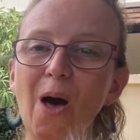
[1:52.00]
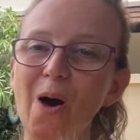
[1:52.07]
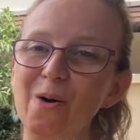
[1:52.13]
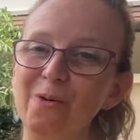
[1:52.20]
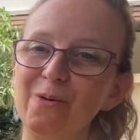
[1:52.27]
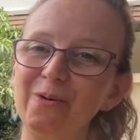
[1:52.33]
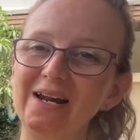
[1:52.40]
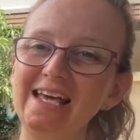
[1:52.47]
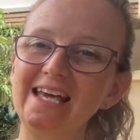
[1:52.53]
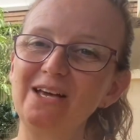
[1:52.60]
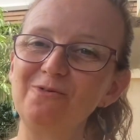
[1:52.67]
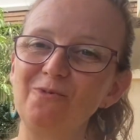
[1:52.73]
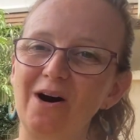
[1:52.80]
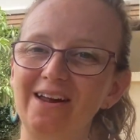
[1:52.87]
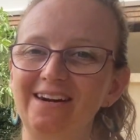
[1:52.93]
only
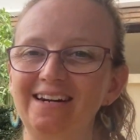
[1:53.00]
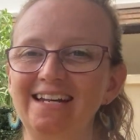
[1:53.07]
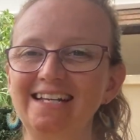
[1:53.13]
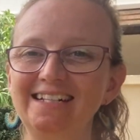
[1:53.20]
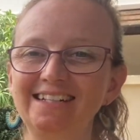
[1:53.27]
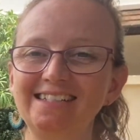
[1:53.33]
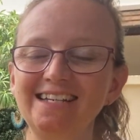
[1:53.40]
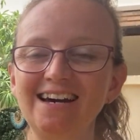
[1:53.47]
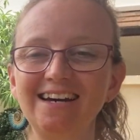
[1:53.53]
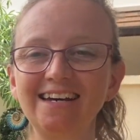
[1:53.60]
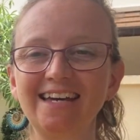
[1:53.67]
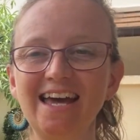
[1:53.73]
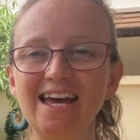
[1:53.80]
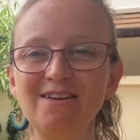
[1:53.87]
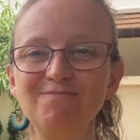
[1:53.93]
one little duck
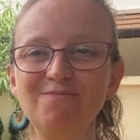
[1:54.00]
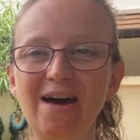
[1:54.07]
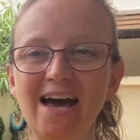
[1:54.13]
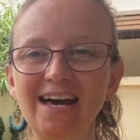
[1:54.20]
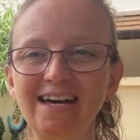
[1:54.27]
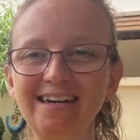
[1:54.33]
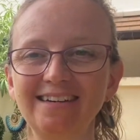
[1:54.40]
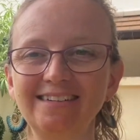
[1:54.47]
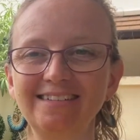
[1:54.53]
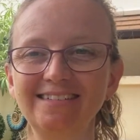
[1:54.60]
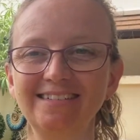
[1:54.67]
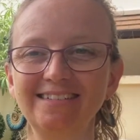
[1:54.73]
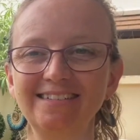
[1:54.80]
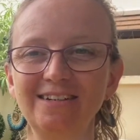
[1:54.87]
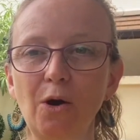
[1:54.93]
came back.
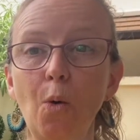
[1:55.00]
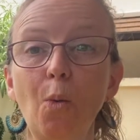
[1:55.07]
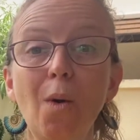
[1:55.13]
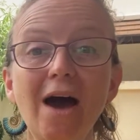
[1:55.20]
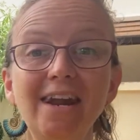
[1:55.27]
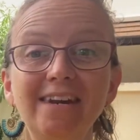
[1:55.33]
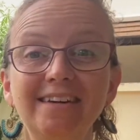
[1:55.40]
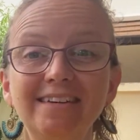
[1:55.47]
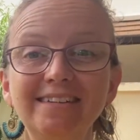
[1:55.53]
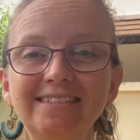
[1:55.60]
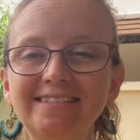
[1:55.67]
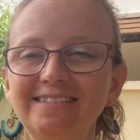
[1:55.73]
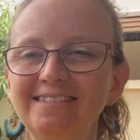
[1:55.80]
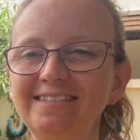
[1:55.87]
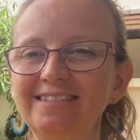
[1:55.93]
One.
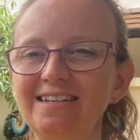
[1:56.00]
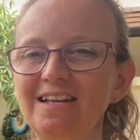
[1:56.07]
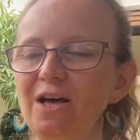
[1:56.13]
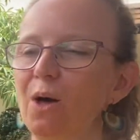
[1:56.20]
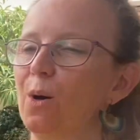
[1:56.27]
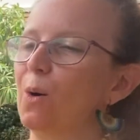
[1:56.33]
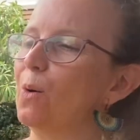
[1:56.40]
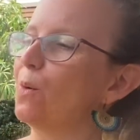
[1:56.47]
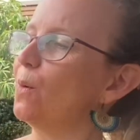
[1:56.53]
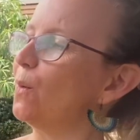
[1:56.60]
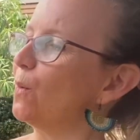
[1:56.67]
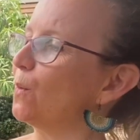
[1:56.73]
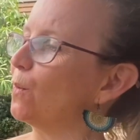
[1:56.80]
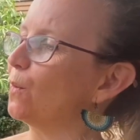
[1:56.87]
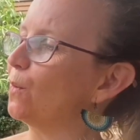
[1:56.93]

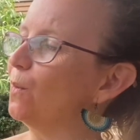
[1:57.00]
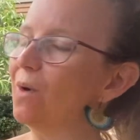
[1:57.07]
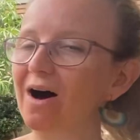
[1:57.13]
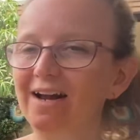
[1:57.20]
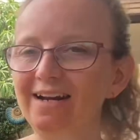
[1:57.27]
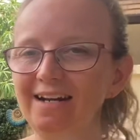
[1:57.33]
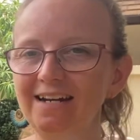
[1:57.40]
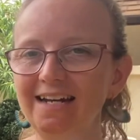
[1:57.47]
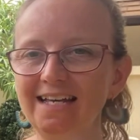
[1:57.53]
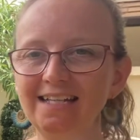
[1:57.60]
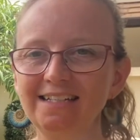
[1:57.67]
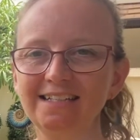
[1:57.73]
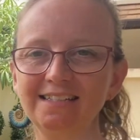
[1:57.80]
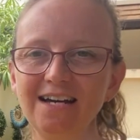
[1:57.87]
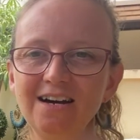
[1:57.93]
One
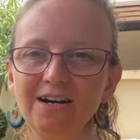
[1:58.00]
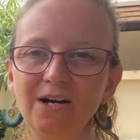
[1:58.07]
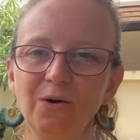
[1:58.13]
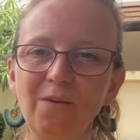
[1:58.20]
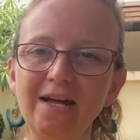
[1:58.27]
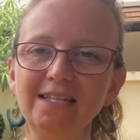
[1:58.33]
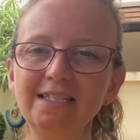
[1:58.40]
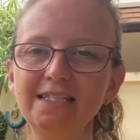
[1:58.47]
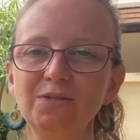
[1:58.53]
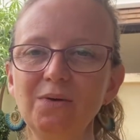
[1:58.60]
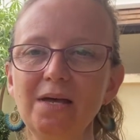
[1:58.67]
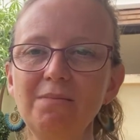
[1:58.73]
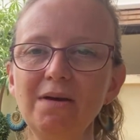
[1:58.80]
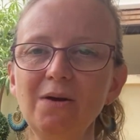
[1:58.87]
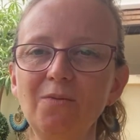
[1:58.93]
little duck went
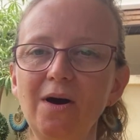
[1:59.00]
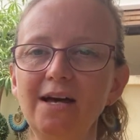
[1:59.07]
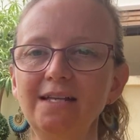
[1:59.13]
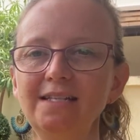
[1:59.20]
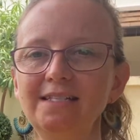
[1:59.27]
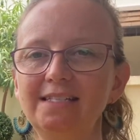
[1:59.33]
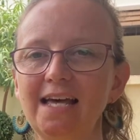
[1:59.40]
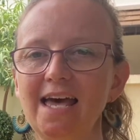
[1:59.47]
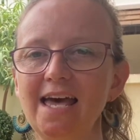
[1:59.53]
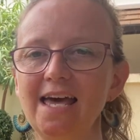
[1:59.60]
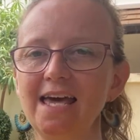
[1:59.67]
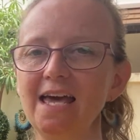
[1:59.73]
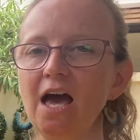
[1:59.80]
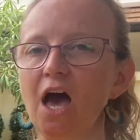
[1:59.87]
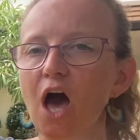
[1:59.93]
swimming one
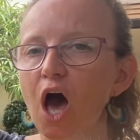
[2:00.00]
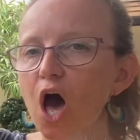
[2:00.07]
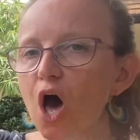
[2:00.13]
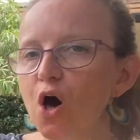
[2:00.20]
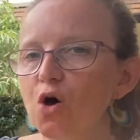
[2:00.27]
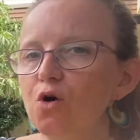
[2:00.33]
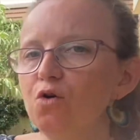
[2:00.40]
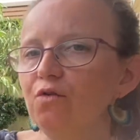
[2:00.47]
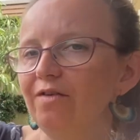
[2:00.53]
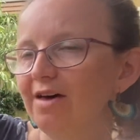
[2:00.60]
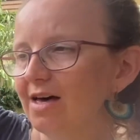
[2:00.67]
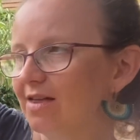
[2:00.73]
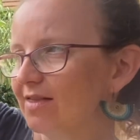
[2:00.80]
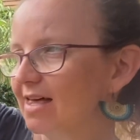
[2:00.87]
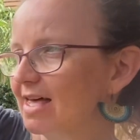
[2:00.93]
day,
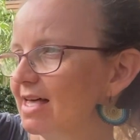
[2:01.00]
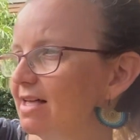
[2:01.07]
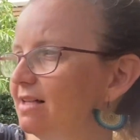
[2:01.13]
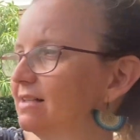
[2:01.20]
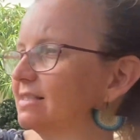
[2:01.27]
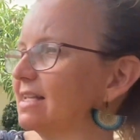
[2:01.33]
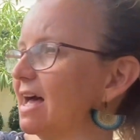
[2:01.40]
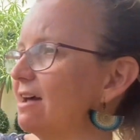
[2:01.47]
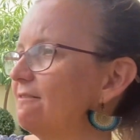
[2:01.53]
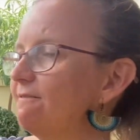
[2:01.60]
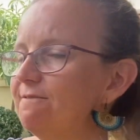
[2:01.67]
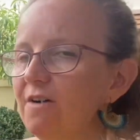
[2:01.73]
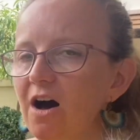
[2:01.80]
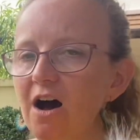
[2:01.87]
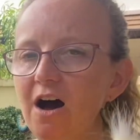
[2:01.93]
over the hills and
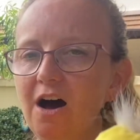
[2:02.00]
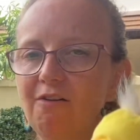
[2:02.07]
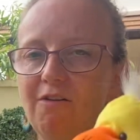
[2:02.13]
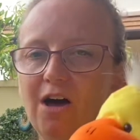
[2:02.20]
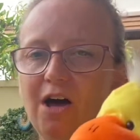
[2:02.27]
far